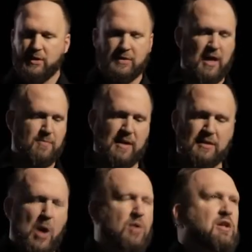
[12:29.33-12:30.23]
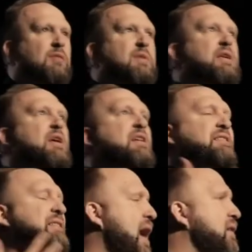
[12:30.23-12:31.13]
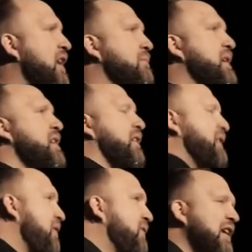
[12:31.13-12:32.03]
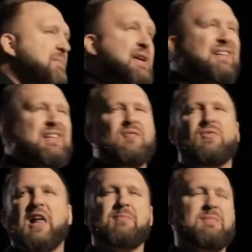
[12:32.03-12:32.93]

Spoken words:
like me, talk like me, sound like me, love like me, live like me,